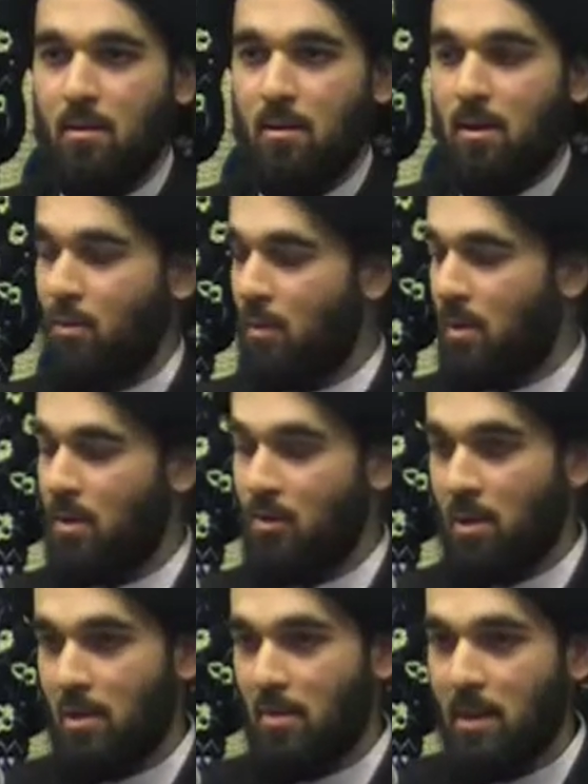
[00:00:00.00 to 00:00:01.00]
This was his
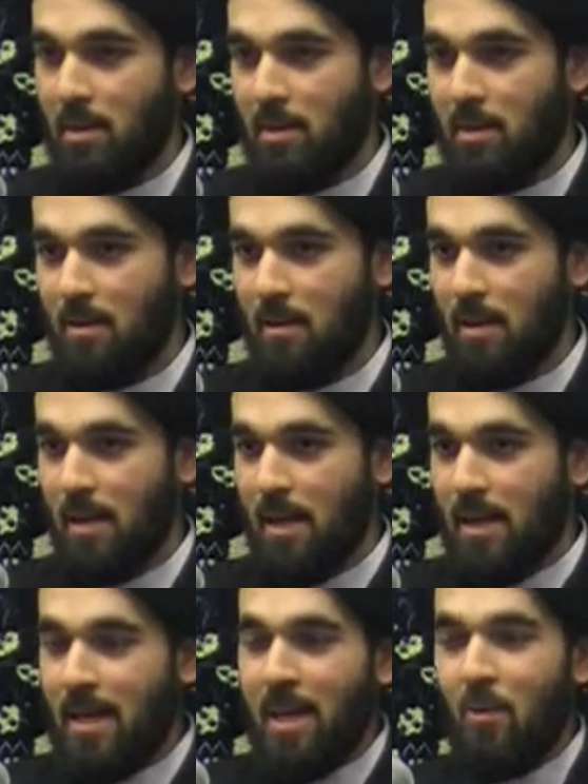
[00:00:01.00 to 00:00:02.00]
response.
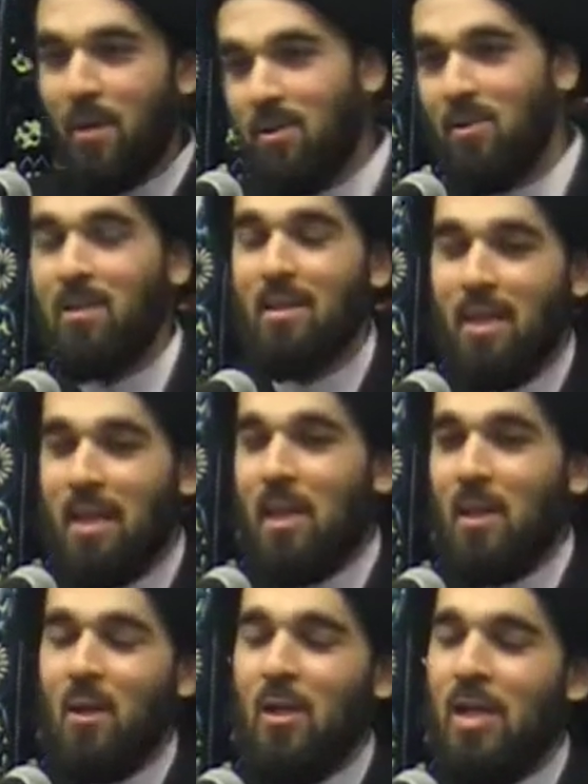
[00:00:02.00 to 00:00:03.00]
Now let's
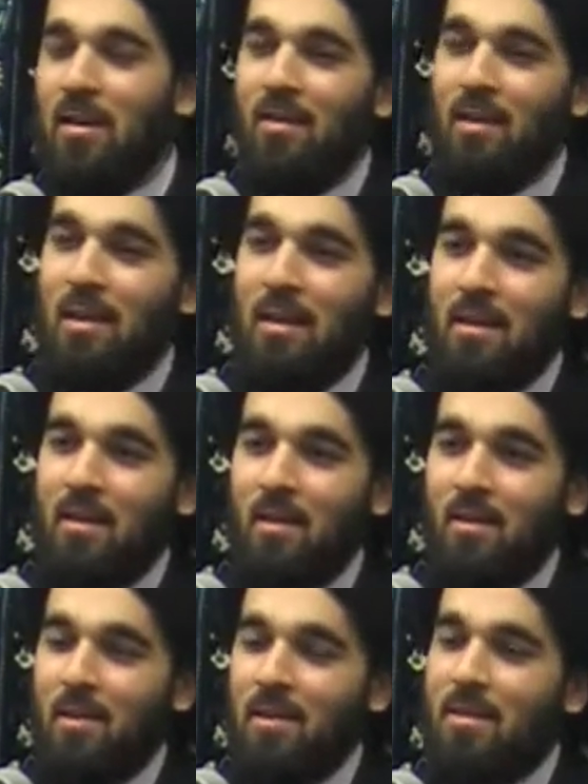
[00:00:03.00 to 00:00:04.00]
look at
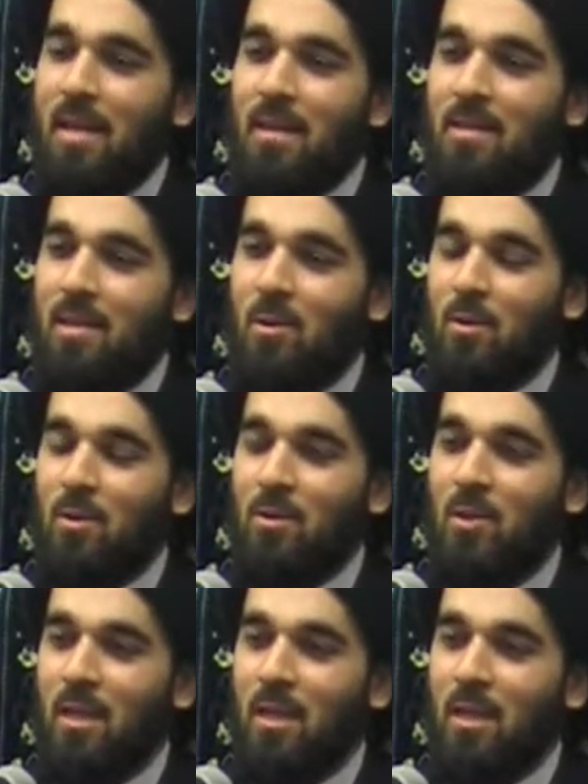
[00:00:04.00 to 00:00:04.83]
the stance that was